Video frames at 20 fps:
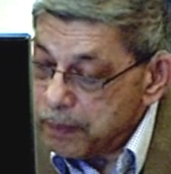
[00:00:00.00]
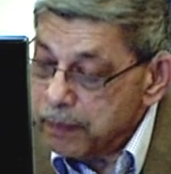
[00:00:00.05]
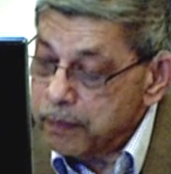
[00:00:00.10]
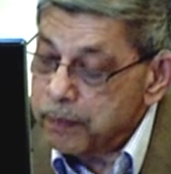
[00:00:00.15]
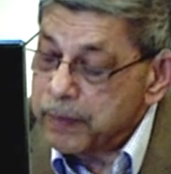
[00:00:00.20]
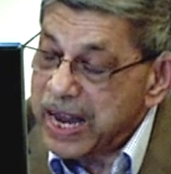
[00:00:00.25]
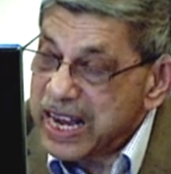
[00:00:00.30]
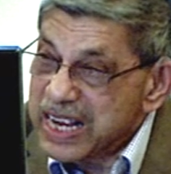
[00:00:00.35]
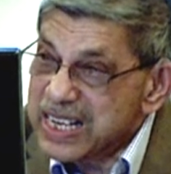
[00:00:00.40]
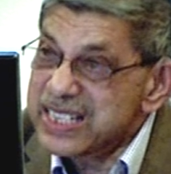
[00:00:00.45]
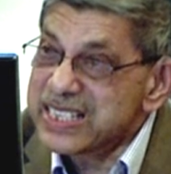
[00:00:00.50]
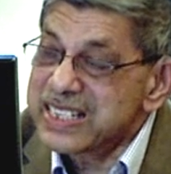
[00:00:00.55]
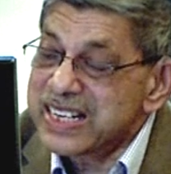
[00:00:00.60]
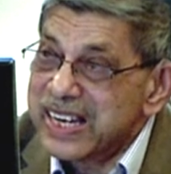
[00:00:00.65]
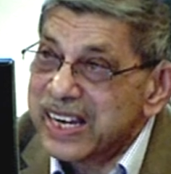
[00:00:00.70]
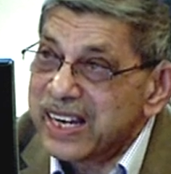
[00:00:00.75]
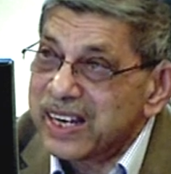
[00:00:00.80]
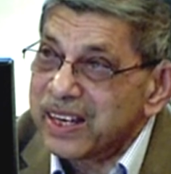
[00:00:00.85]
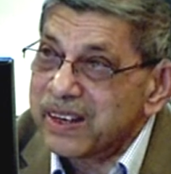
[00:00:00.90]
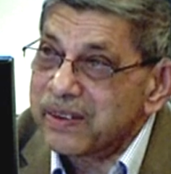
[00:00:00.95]

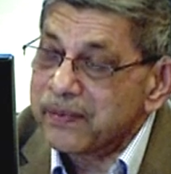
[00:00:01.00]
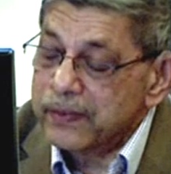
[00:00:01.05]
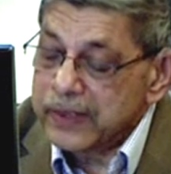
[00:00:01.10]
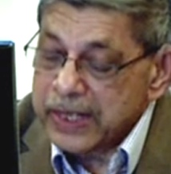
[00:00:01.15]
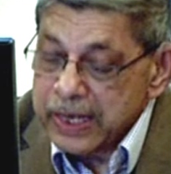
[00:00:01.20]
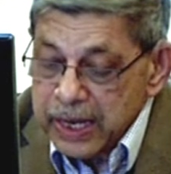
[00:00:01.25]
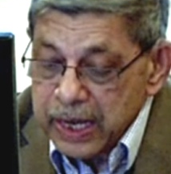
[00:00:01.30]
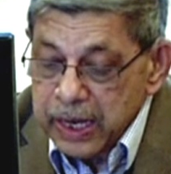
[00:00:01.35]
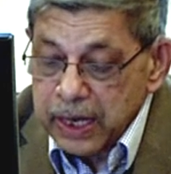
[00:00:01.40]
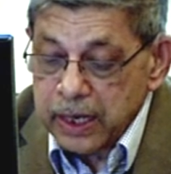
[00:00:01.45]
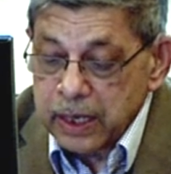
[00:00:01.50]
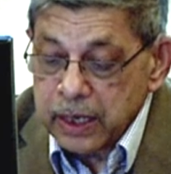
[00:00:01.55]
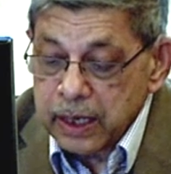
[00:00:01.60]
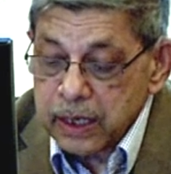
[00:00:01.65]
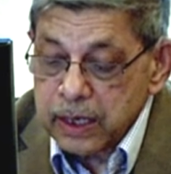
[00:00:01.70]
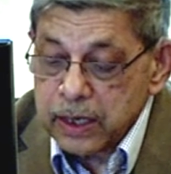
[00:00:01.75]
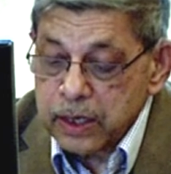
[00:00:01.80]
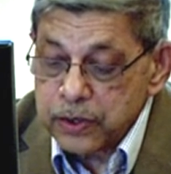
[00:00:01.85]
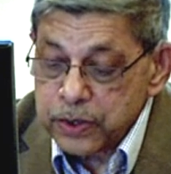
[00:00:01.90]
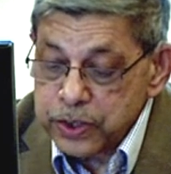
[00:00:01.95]
masking a
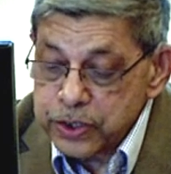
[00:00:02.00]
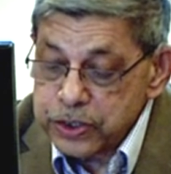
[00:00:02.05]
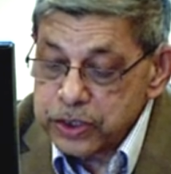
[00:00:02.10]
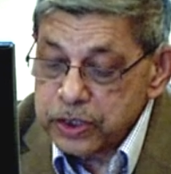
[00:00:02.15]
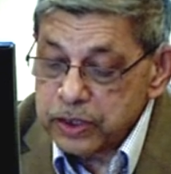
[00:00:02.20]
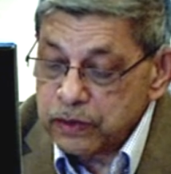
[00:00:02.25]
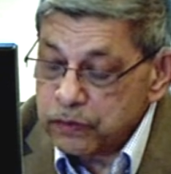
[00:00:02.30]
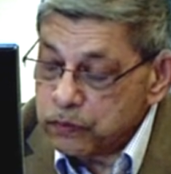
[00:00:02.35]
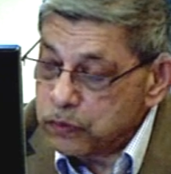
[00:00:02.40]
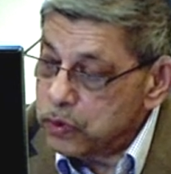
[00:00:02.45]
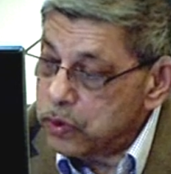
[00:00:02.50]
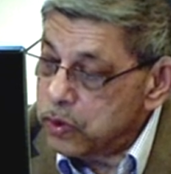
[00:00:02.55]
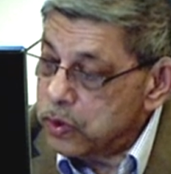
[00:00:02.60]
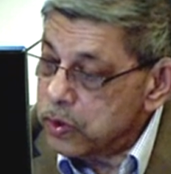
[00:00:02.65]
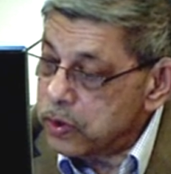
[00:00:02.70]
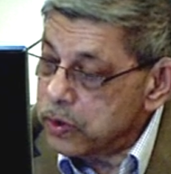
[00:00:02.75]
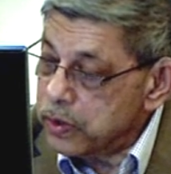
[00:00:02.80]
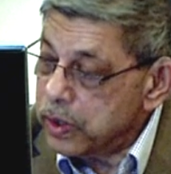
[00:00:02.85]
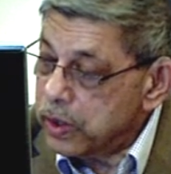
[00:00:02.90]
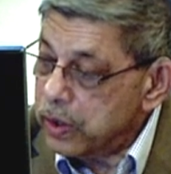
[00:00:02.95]
Christian
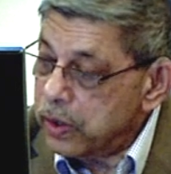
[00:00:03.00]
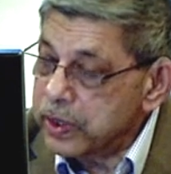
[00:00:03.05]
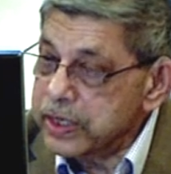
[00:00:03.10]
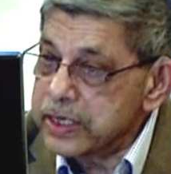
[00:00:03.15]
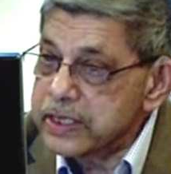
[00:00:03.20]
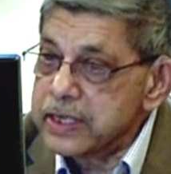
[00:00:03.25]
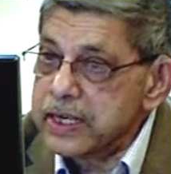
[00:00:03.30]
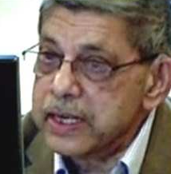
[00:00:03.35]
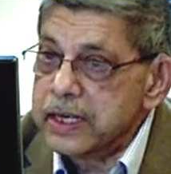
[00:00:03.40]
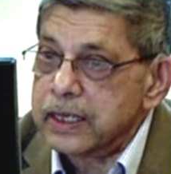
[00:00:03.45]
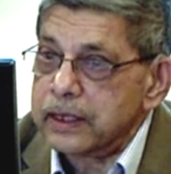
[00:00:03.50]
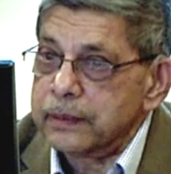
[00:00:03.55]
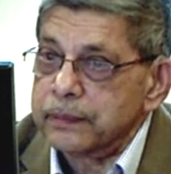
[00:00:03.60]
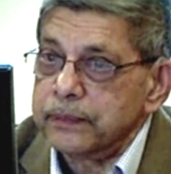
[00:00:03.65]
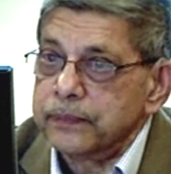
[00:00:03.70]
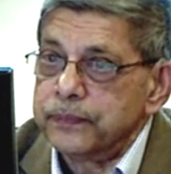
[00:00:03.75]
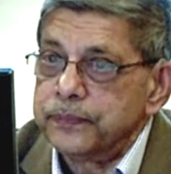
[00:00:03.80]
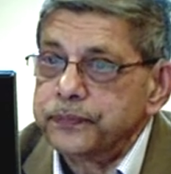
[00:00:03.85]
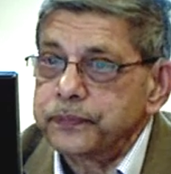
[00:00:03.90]
war on Islam.